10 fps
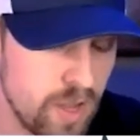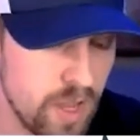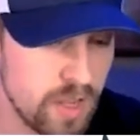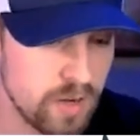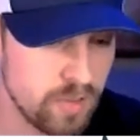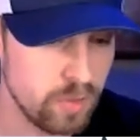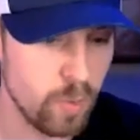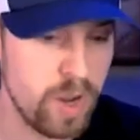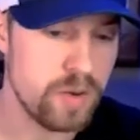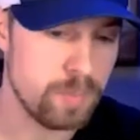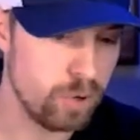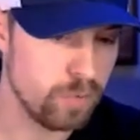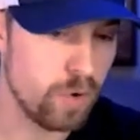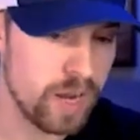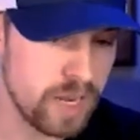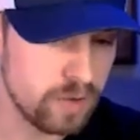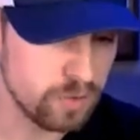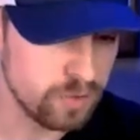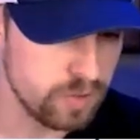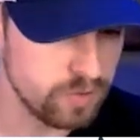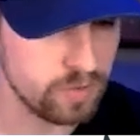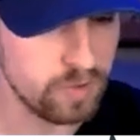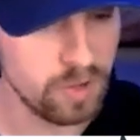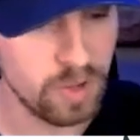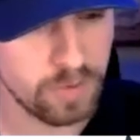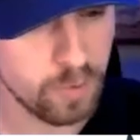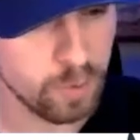And the way that Provar handles this, of